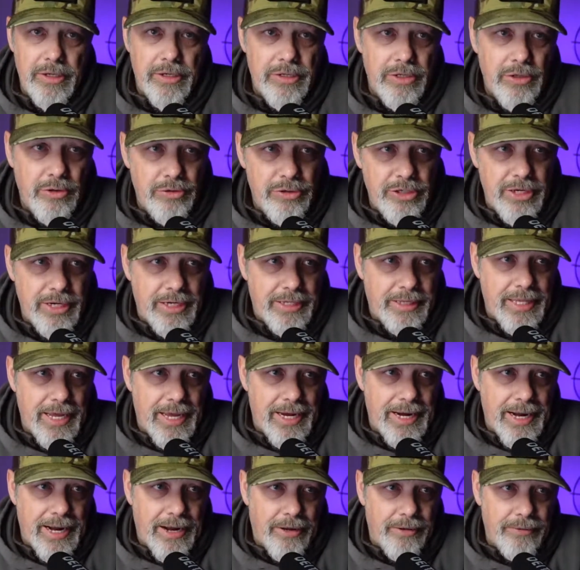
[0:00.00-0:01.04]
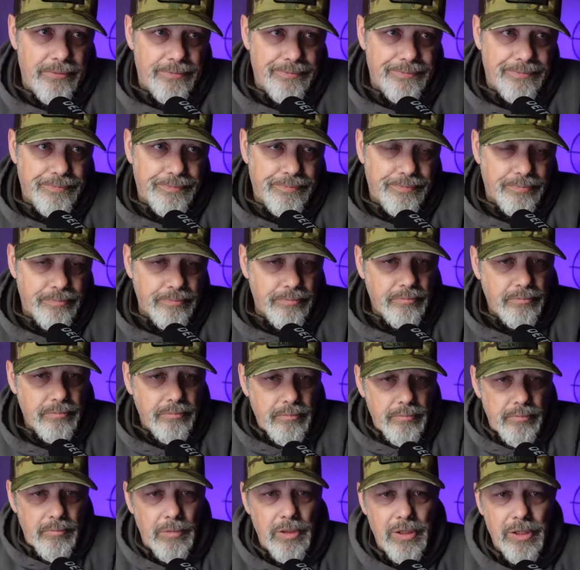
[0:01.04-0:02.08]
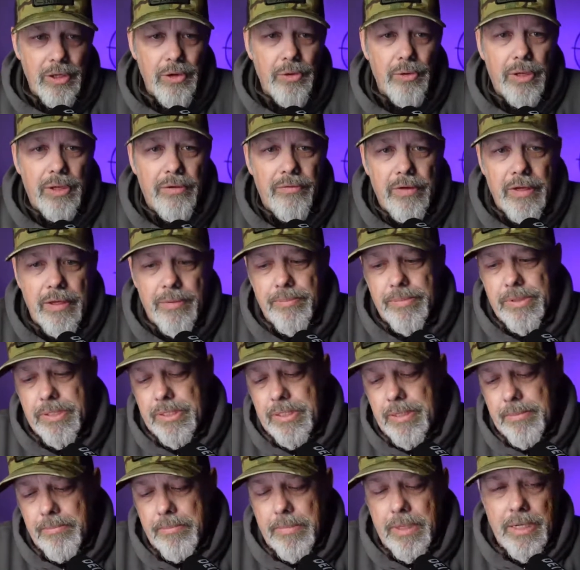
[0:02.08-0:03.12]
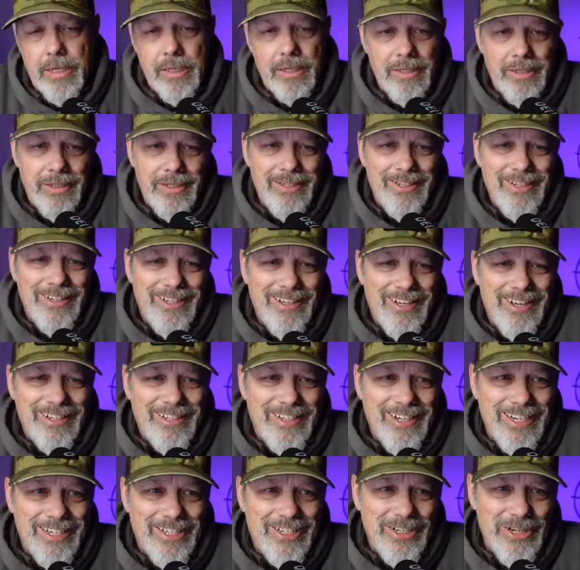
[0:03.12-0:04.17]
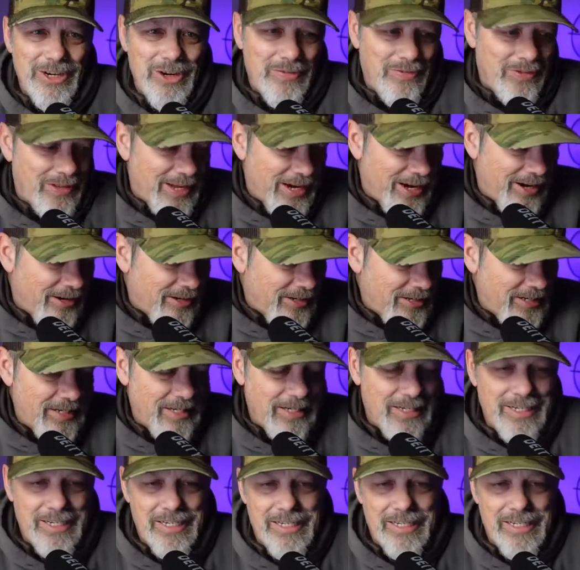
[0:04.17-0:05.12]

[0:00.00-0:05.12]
So go check that out. Go give him some attention over there.